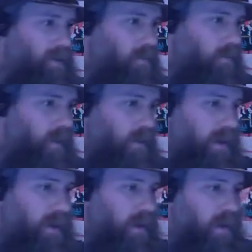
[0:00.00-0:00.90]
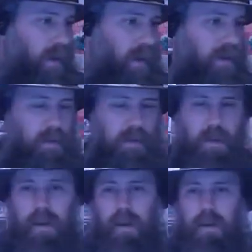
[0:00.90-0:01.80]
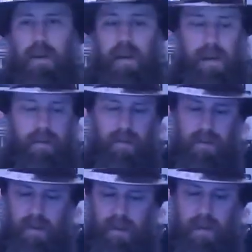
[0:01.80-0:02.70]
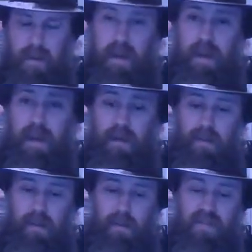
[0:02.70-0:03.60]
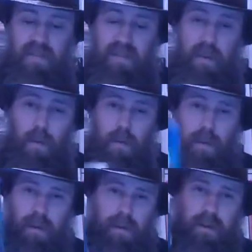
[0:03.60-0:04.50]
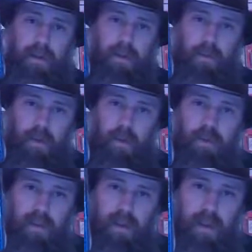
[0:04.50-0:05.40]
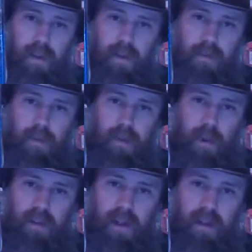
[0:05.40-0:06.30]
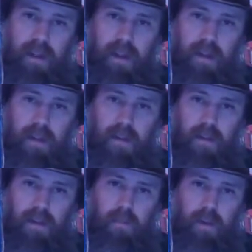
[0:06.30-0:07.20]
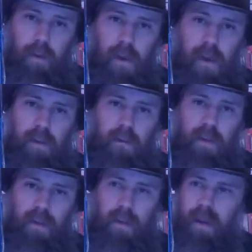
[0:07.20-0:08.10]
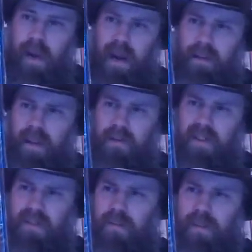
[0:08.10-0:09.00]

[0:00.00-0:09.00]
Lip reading: Moving on, I got a new Steelbook version of Motel Hell on Blu-ray. I love this